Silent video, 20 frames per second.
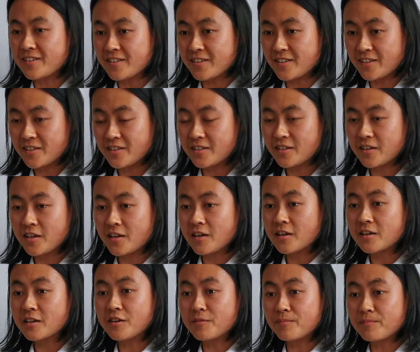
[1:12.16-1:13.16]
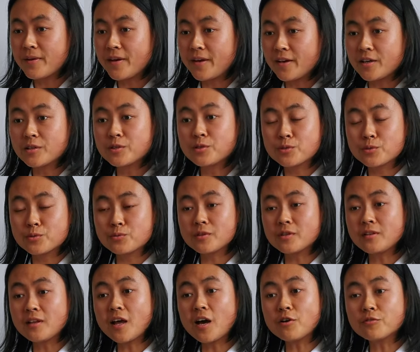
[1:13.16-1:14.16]
think, compared to
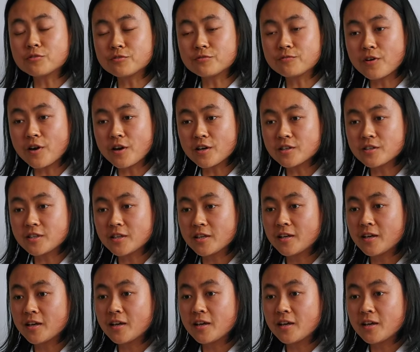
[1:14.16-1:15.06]
the loud fart,